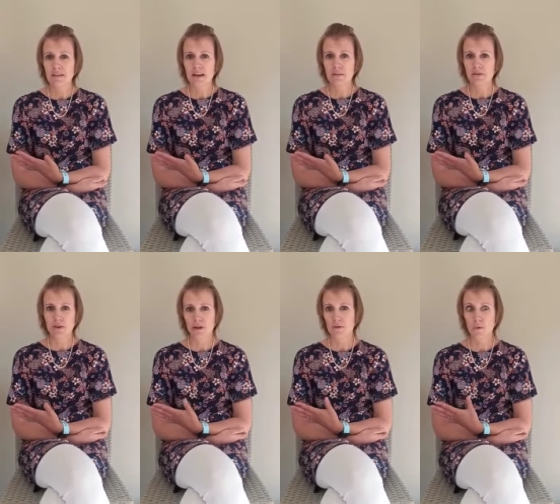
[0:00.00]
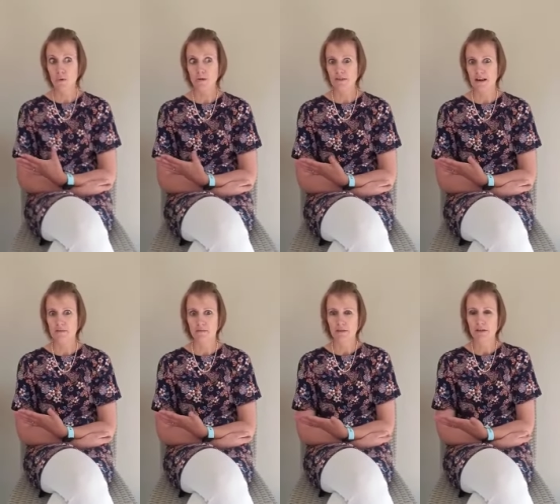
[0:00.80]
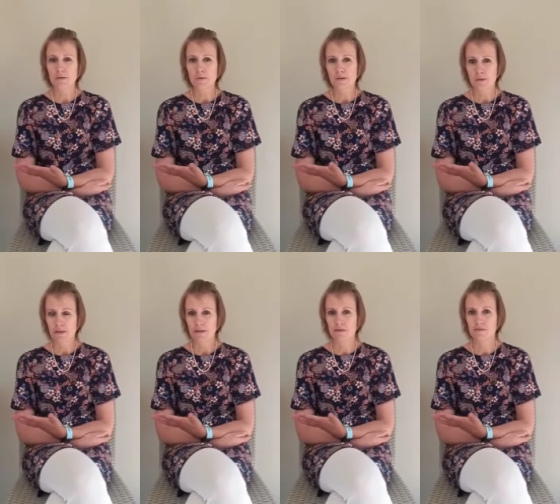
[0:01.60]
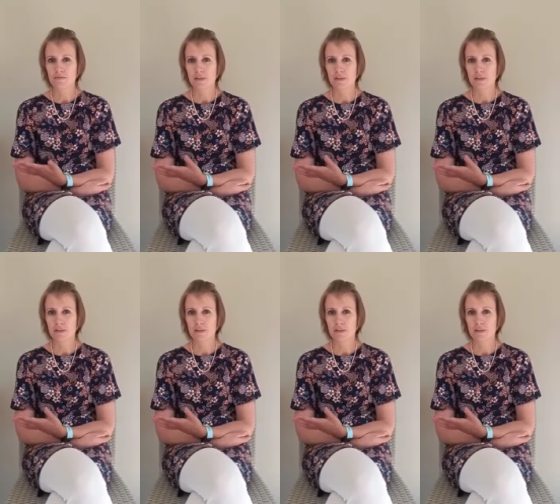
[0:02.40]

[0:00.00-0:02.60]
time with God all the time because he's always with you.